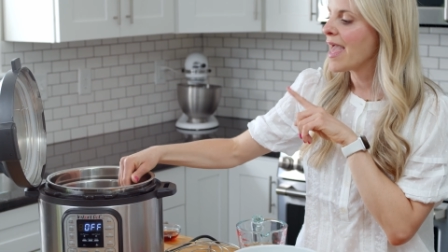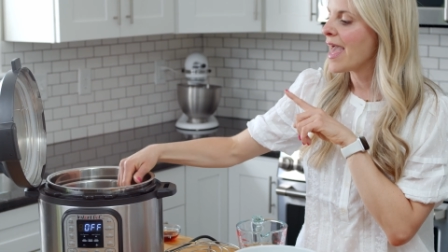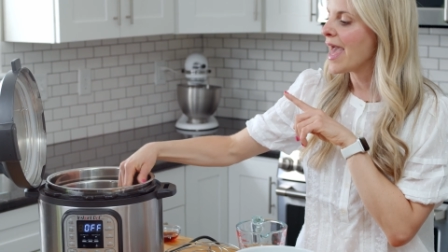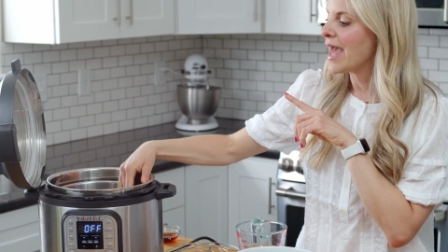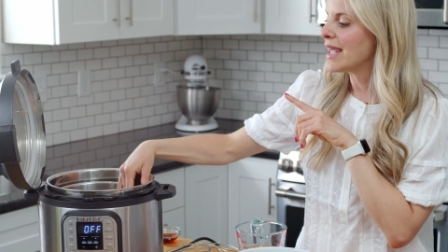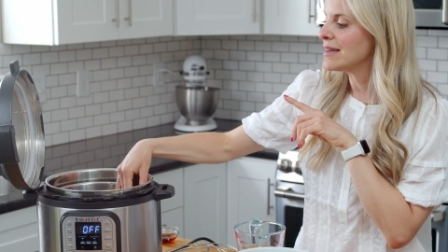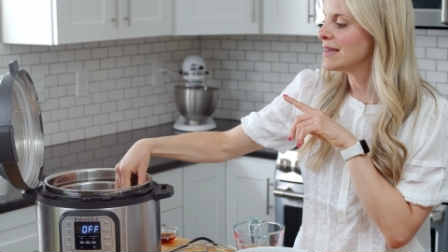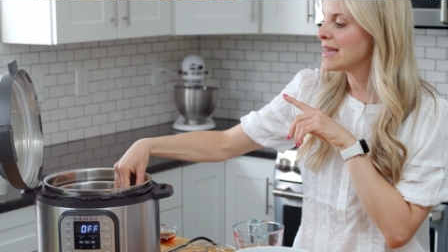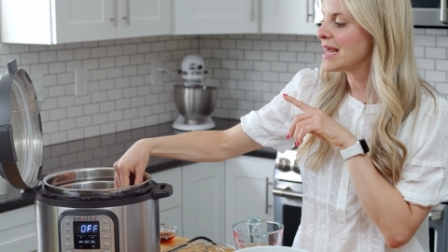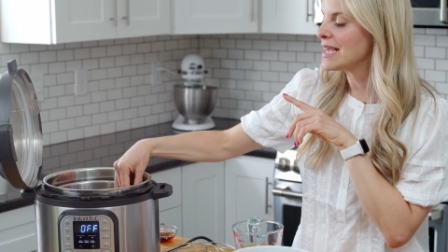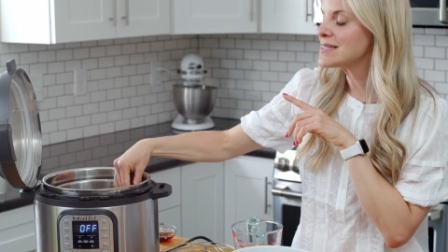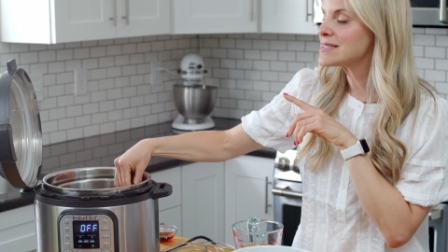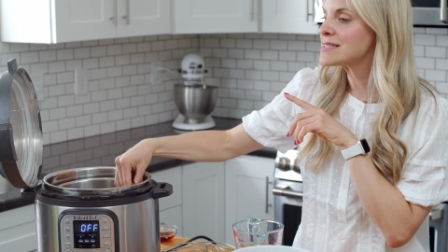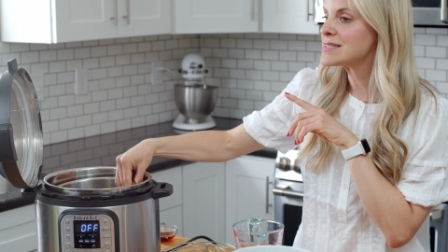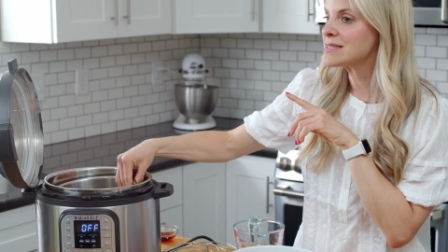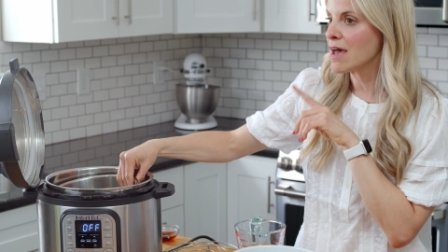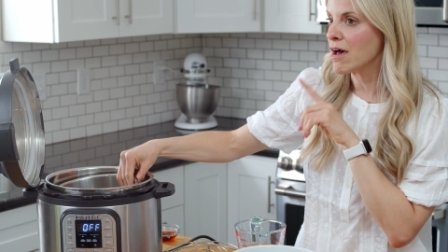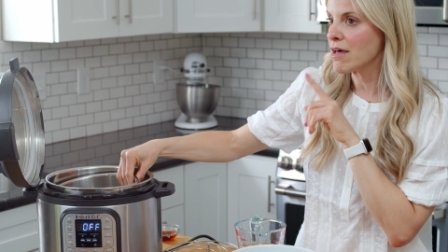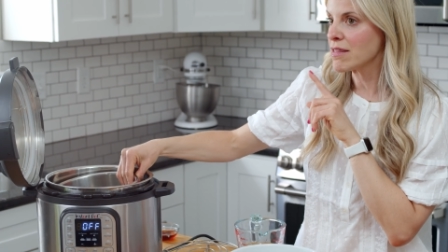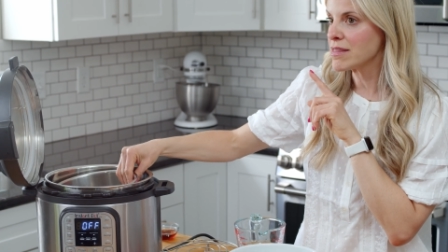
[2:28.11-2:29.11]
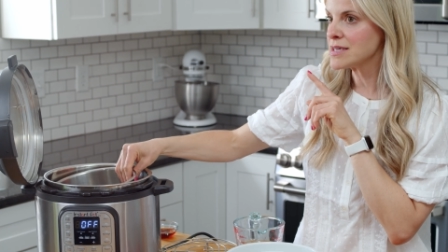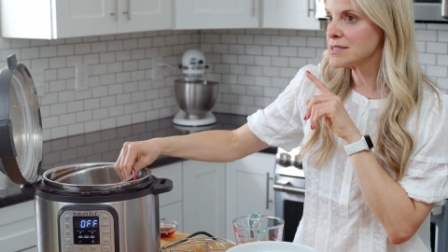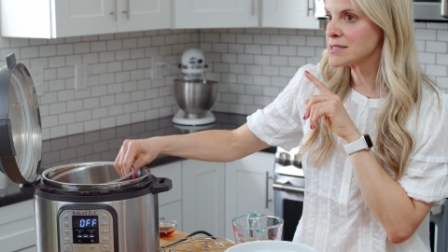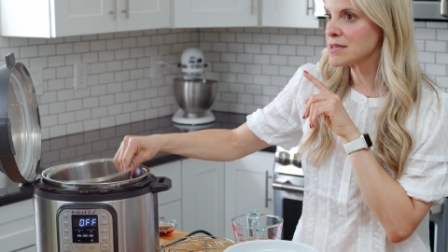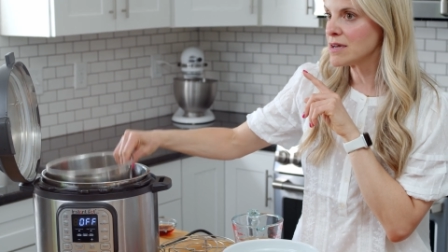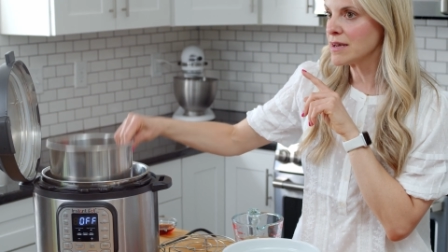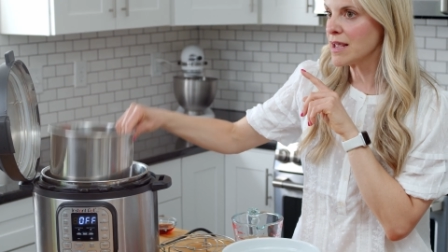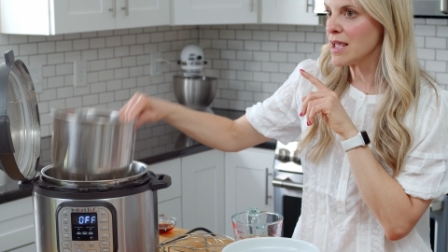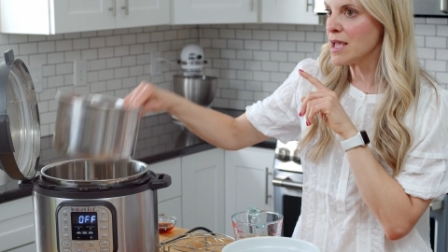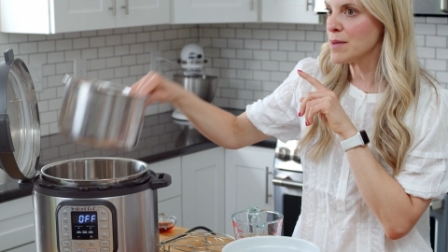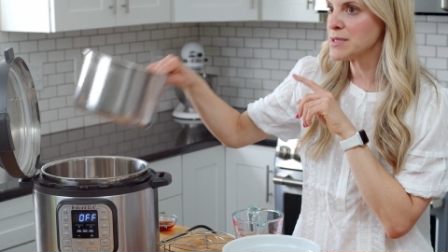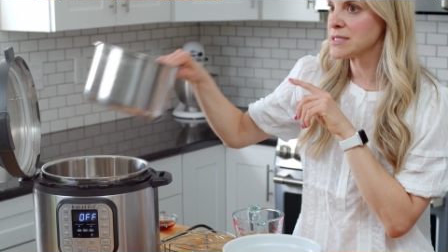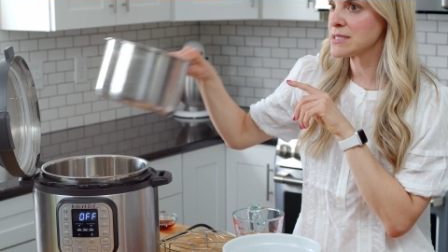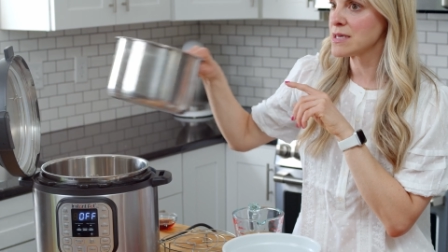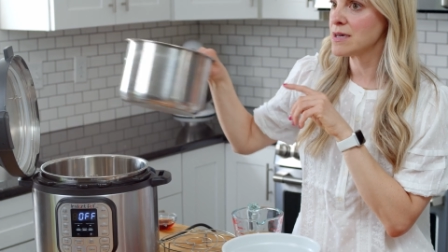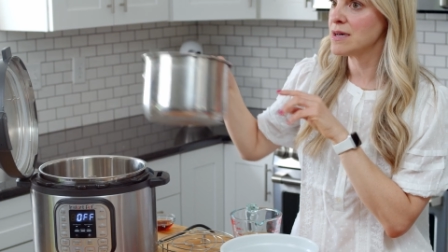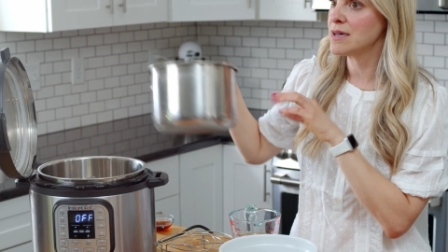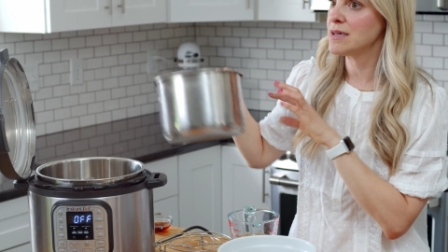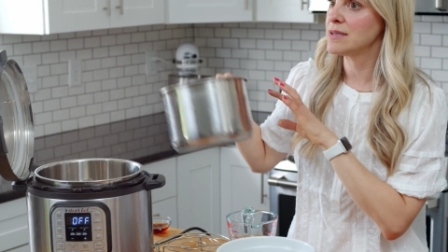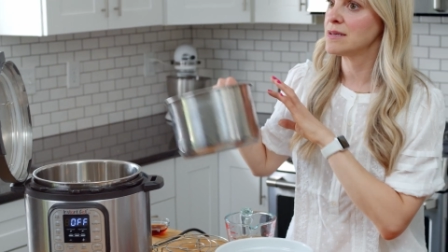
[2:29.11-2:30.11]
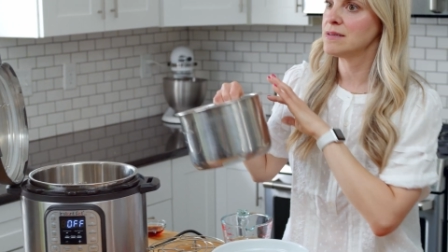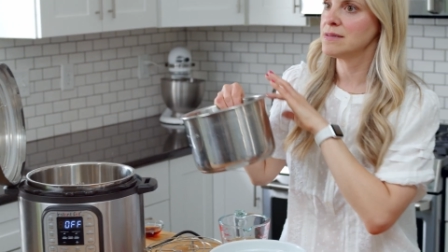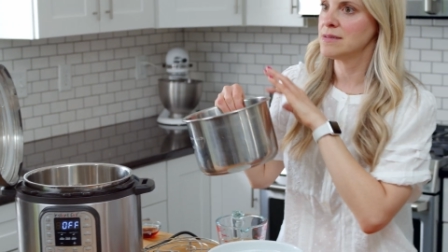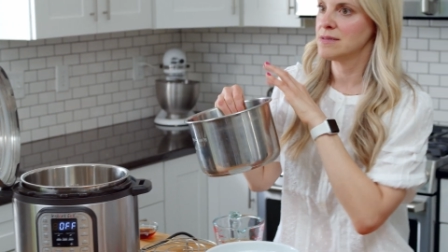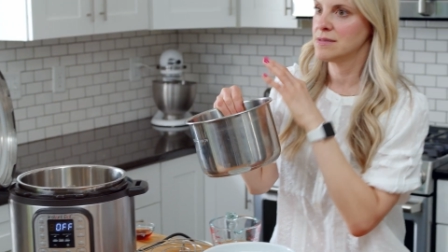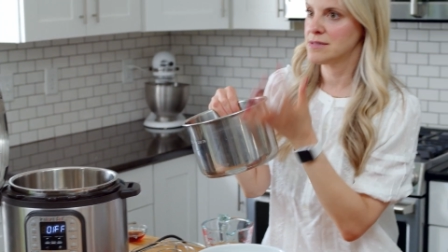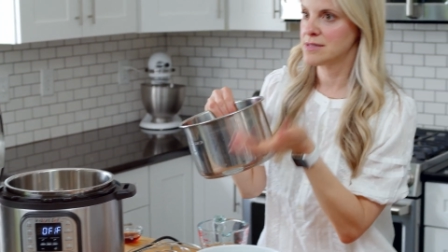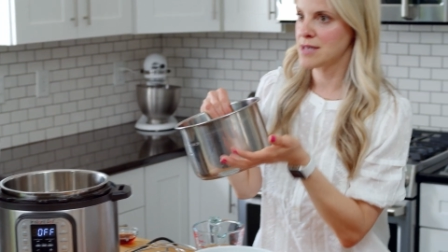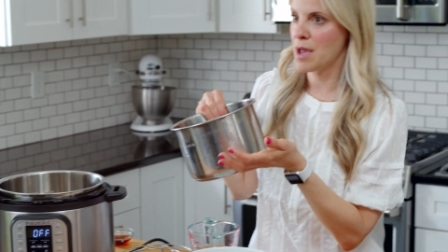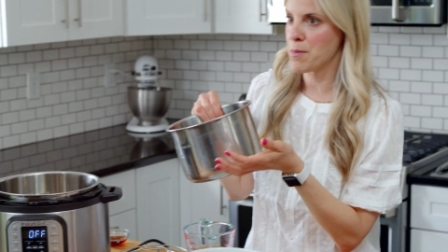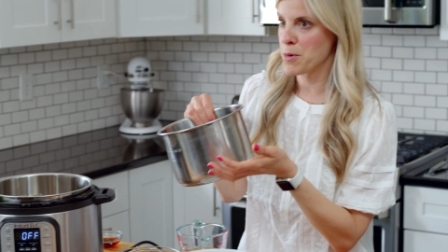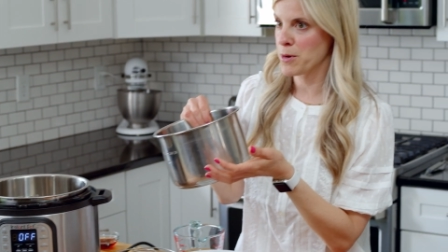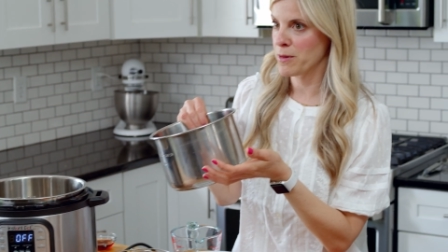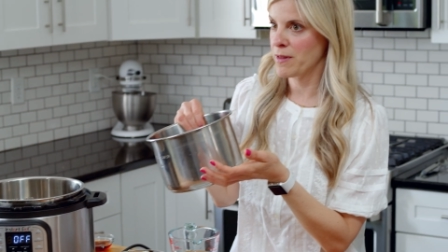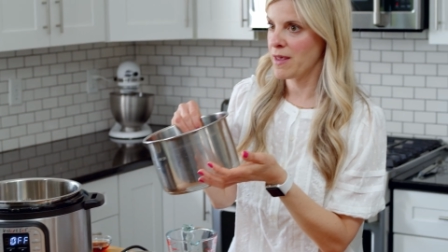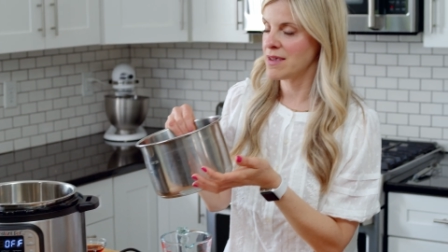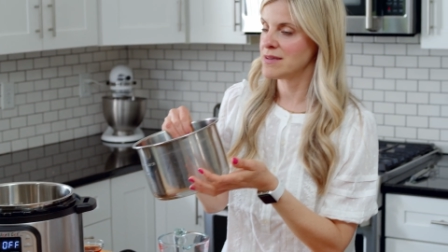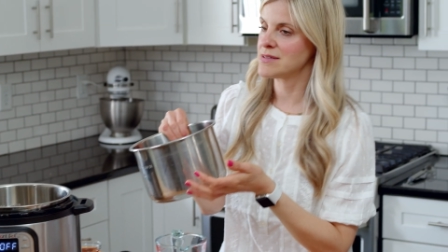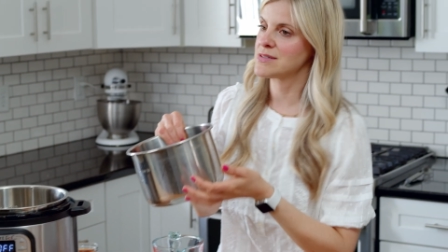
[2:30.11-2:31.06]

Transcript: And they sell this on Amazon separately.